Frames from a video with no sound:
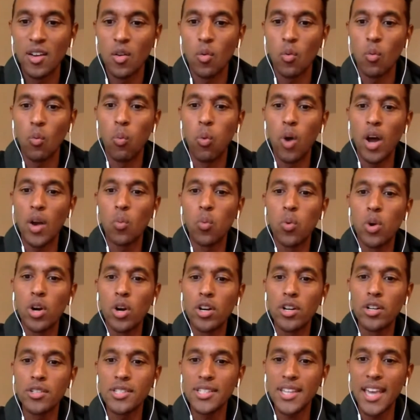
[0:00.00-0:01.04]
What
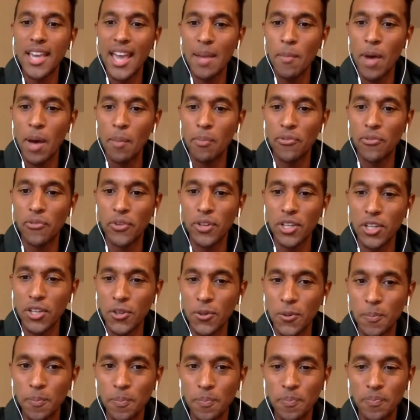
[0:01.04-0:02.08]
words came up for
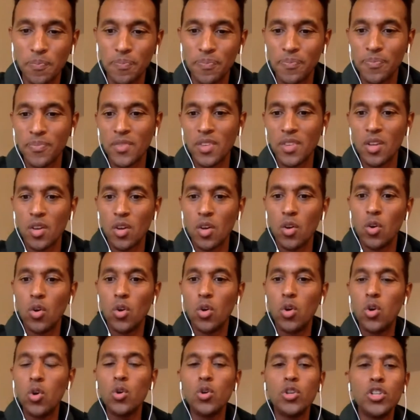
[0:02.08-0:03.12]
you?
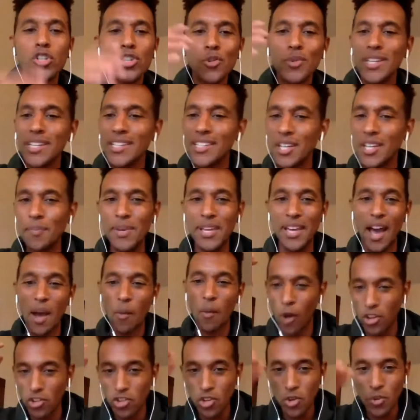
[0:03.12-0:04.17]
Who do you need to be? I
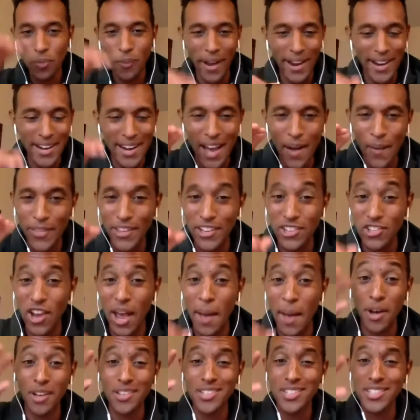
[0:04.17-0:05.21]
want you right now in the
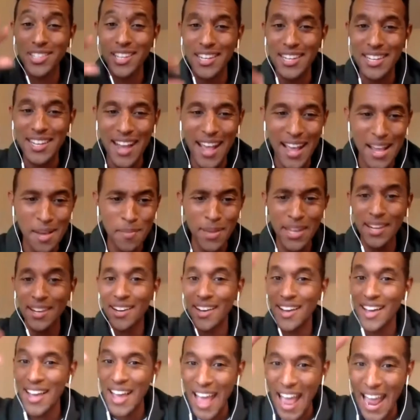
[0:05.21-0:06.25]
chat box to name
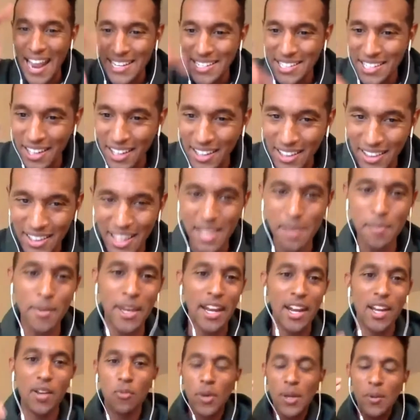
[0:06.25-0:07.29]
it and to claim
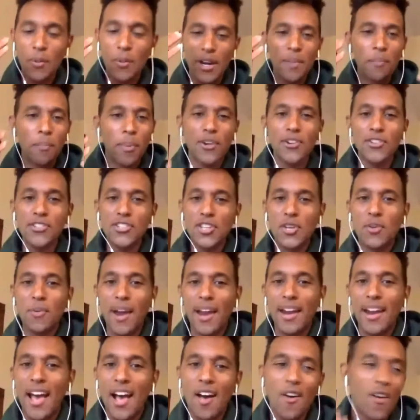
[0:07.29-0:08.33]
it. If we were in person
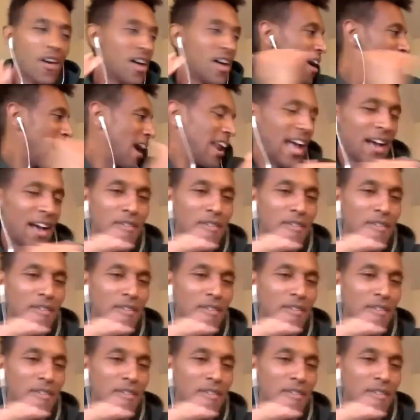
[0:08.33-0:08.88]
right now, I'd have